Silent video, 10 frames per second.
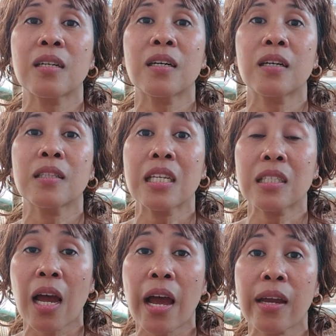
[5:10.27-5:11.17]
uh,
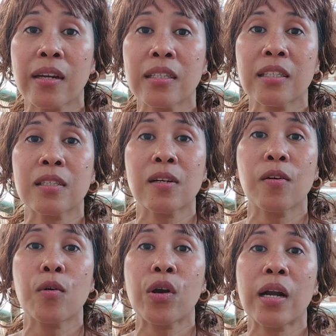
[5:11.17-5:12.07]
desires
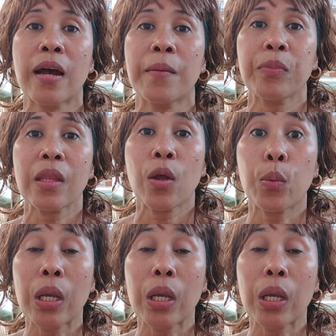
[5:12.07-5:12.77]
or uh,